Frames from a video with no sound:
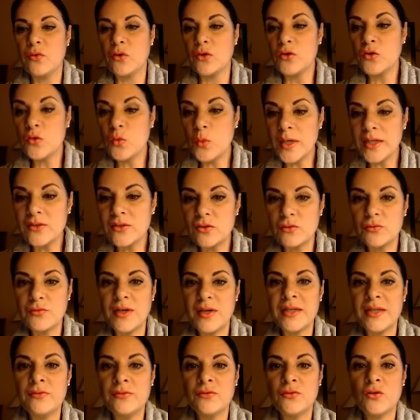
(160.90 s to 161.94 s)
for
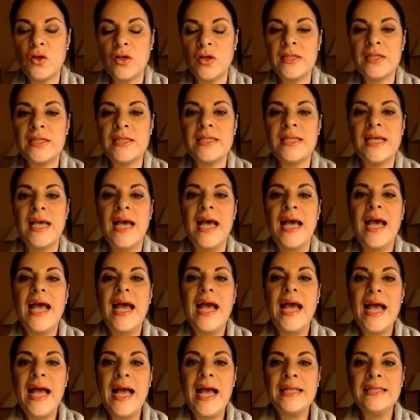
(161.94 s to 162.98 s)
$25,
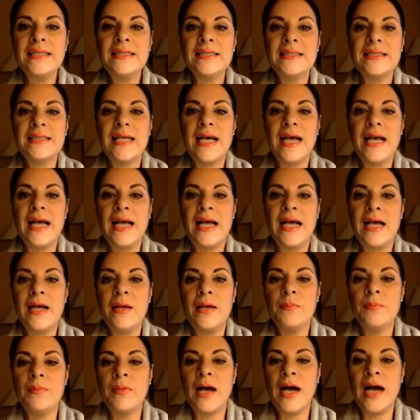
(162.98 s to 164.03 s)
and
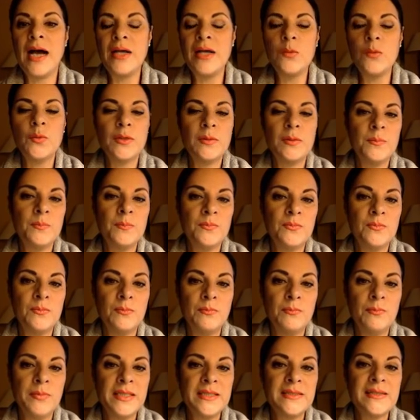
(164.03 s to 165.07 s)
I will
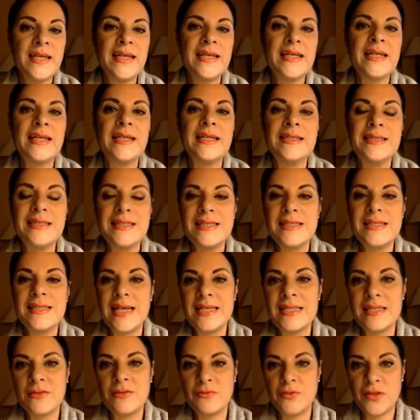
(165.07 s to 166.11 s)
be taking this
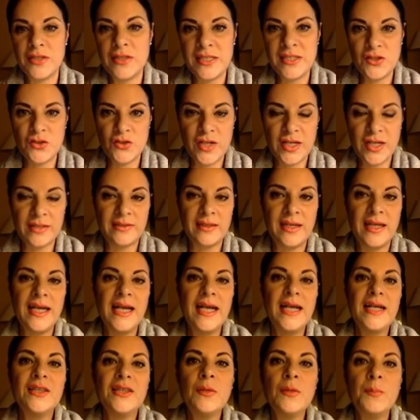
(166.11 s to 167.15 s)
as a first trade.
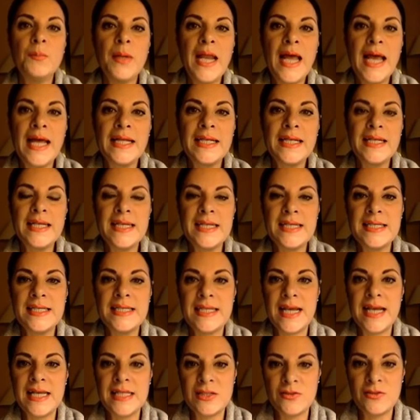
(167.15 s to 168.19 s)
The plan
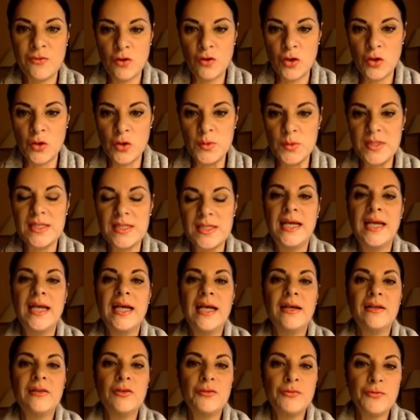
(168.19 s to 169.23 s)
is as follows.
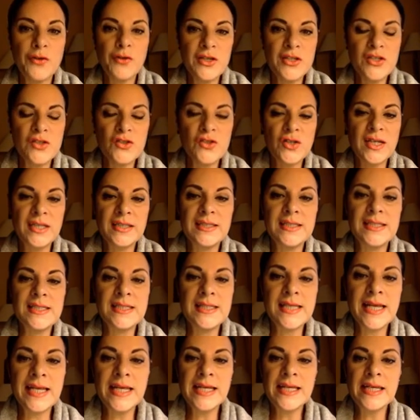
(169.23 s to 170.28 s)
The first trade is
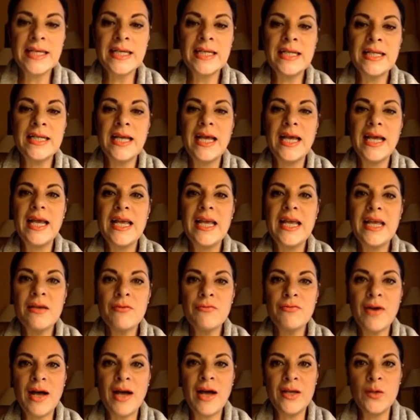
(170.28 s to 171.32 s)
taken.
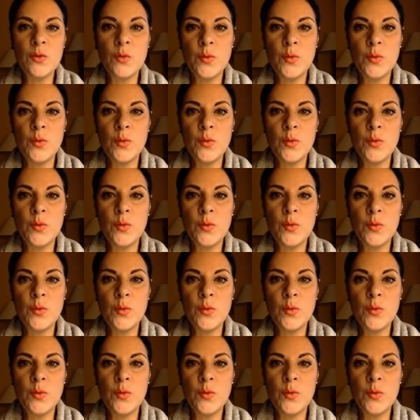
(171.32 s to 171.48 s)
If I